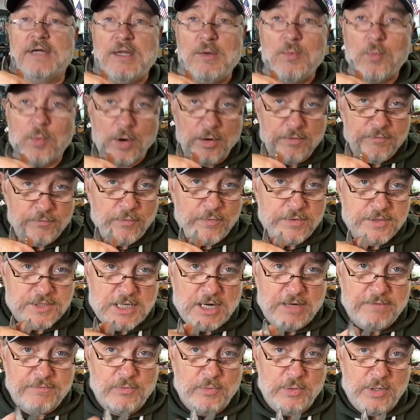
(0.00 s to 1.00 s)
He worked for the
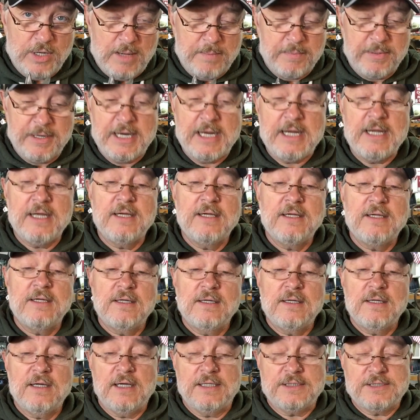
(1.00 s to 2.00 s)
telephone company
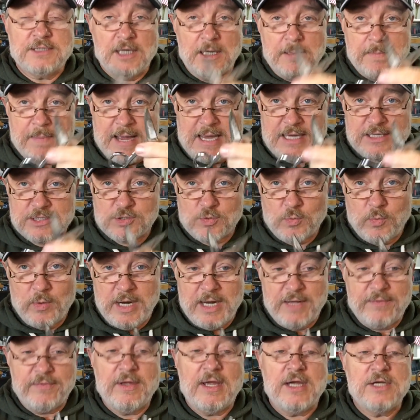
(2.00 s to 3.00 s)
until he passed
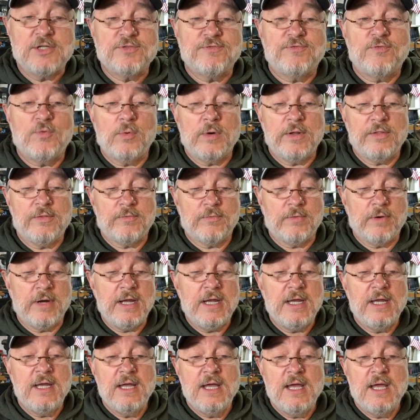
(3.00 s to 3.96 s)
away at the age of 43.